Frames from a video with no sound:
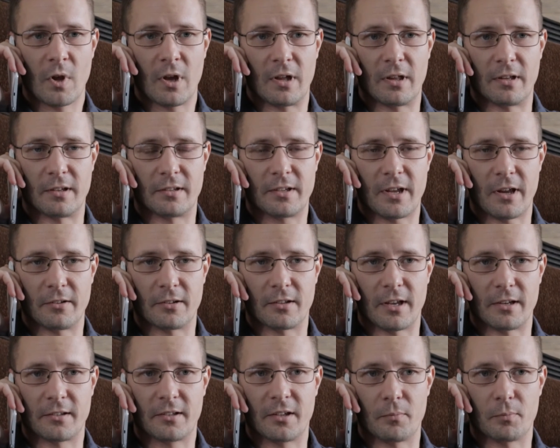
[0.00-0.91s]
It sounds
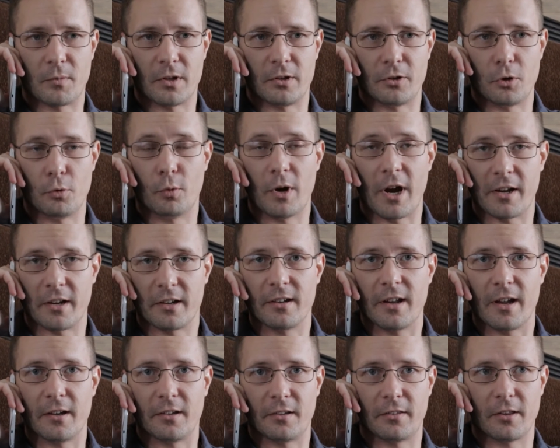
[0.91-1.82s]
like something you
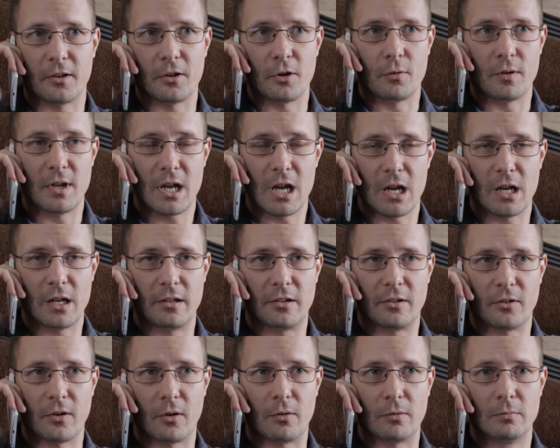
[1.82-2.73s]
recognize that you need,
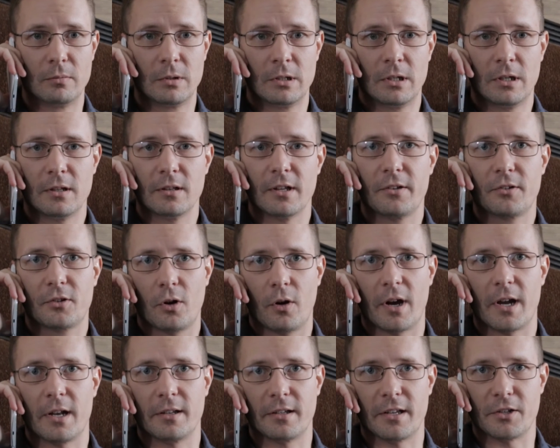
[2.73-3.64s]
so let's go
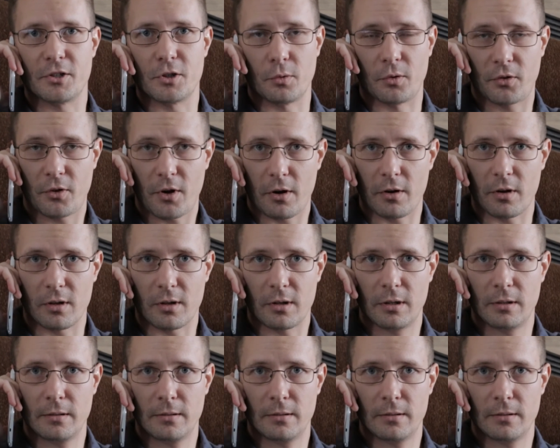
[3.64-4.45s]
ahead and get you started.